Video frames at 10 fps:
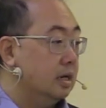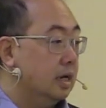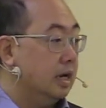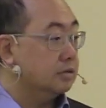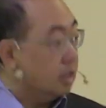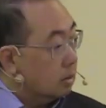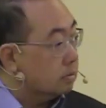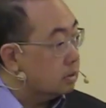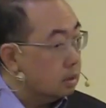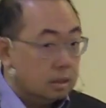
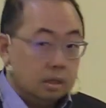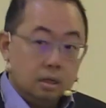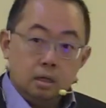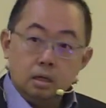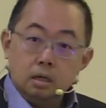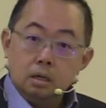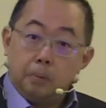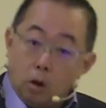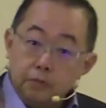ourselves. Paul